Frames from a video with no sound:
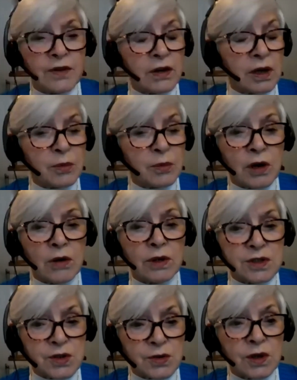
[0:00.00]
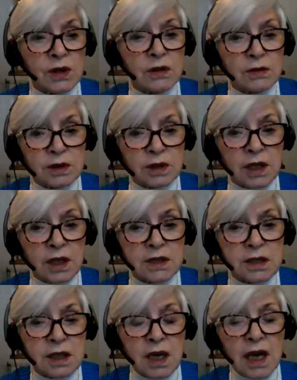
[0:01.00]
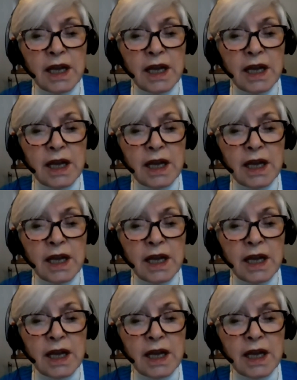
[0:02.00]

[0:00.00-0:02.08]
Very pro-Israel. Yes.